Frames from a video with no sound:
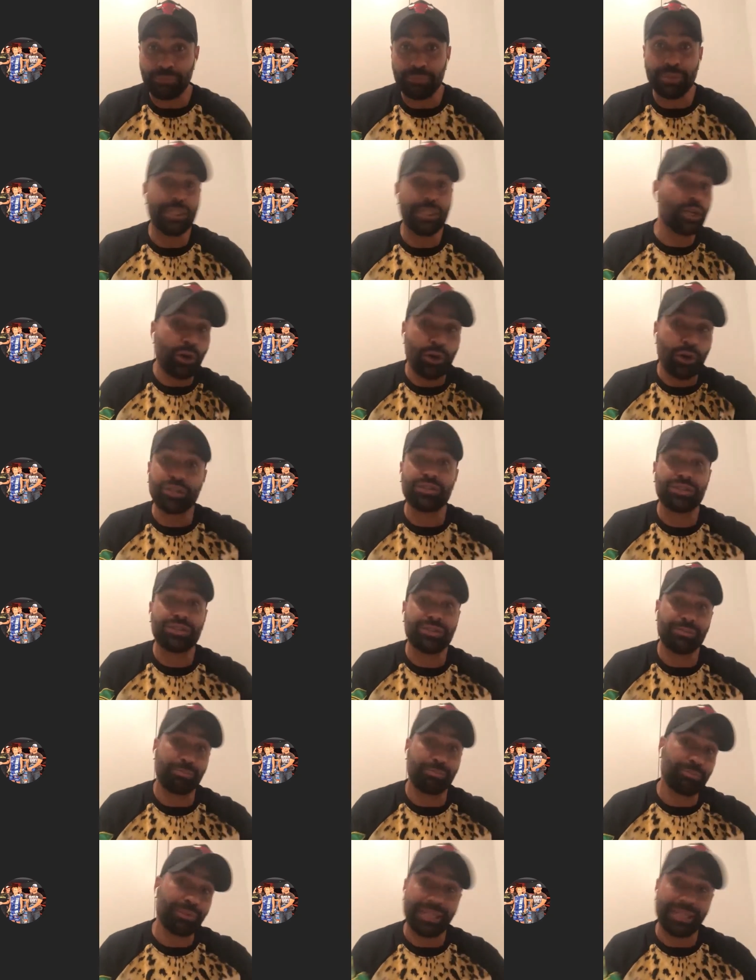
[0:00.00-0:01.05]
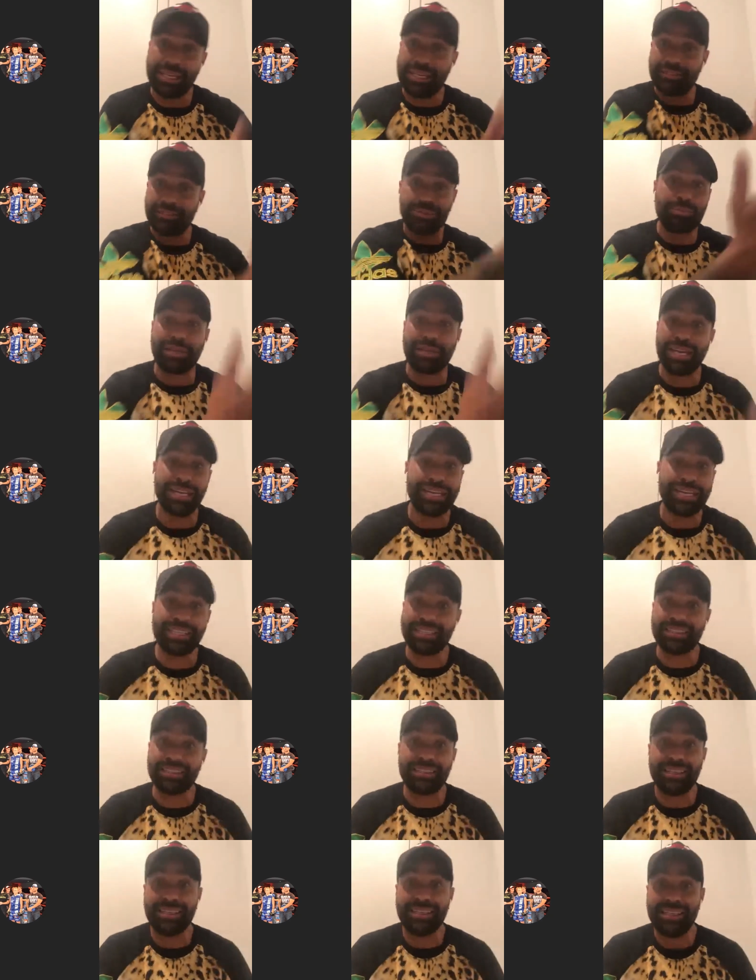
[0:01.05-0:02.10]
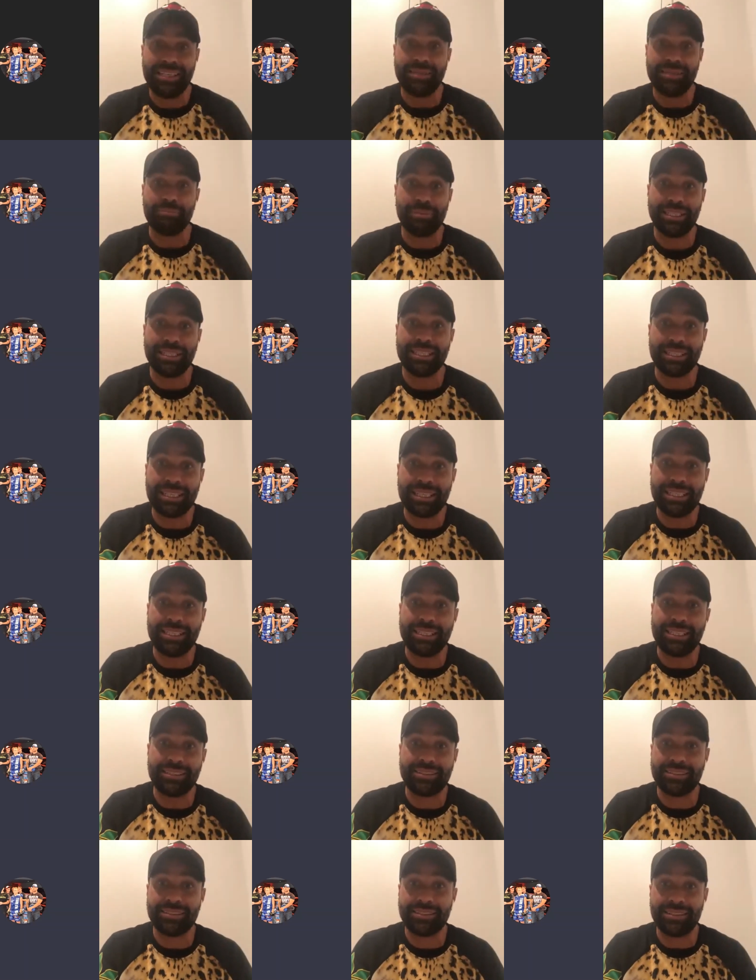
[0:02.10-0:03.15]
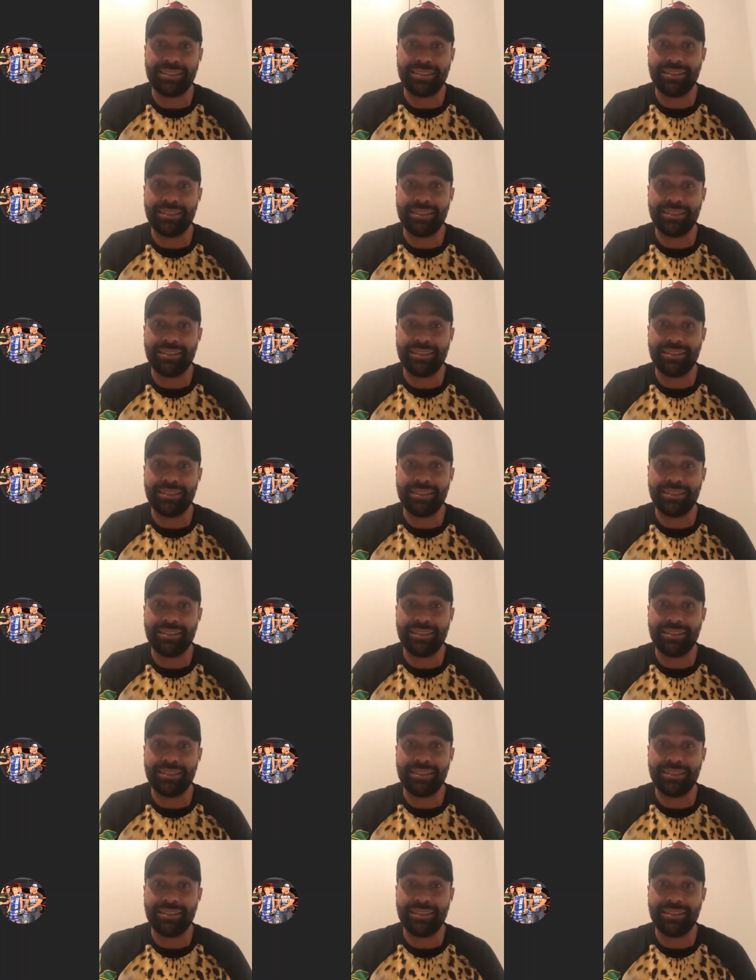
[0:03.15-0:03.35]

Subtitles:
because players were playing in big leagues,